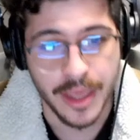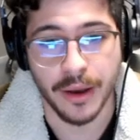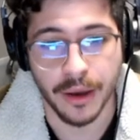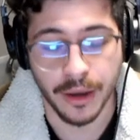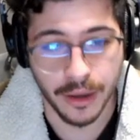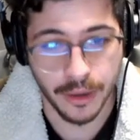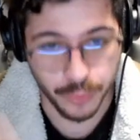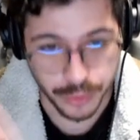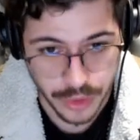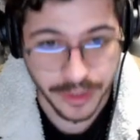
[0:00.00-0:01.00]

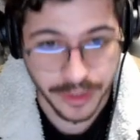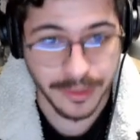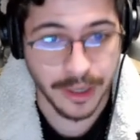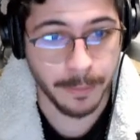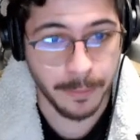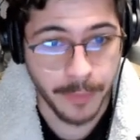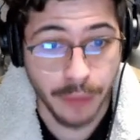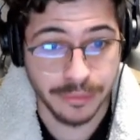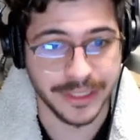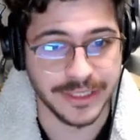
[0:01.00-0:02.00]
We're talking about
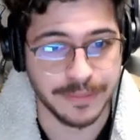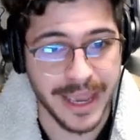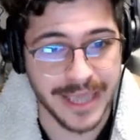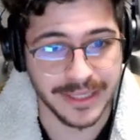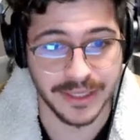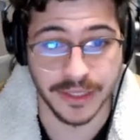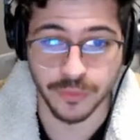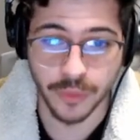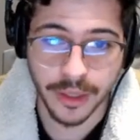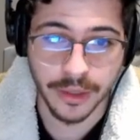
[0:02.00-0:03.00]
public spaces as
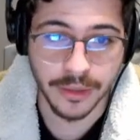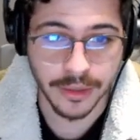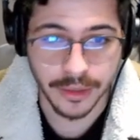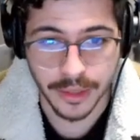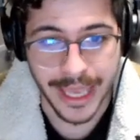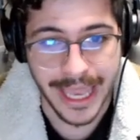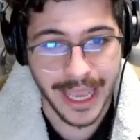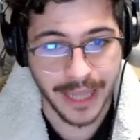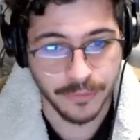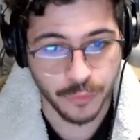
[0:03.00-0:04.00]
well,
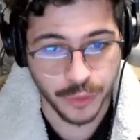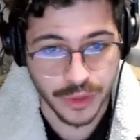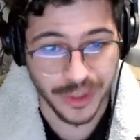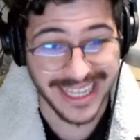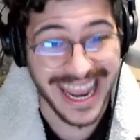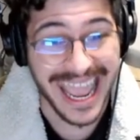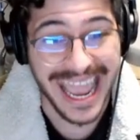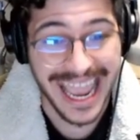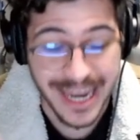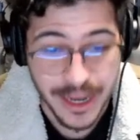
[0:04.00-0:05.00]
and we're talking that
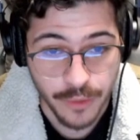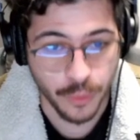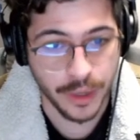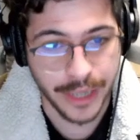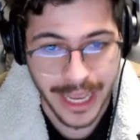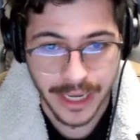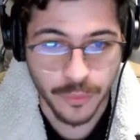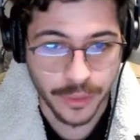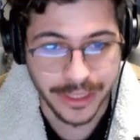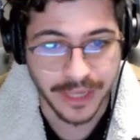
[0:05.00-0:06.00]
anyone
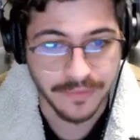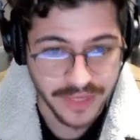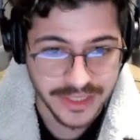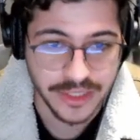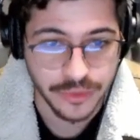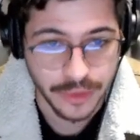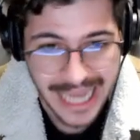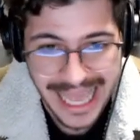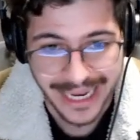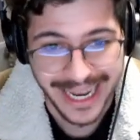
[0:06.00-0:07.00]
can visit your
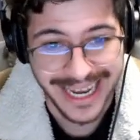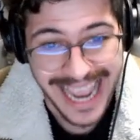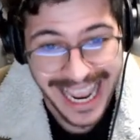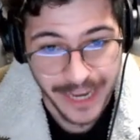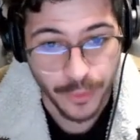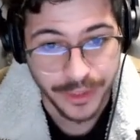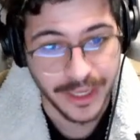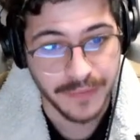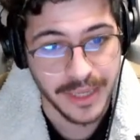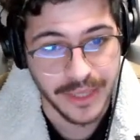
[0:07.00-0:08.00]
land and anyone
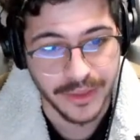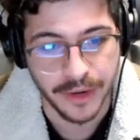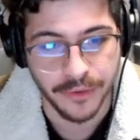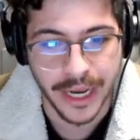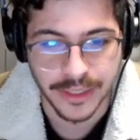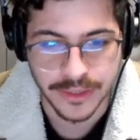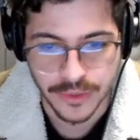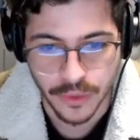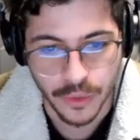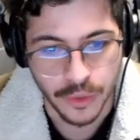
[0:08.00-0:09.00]
can be there, right?
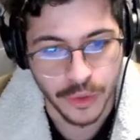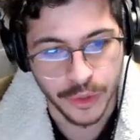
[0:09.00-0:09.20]
So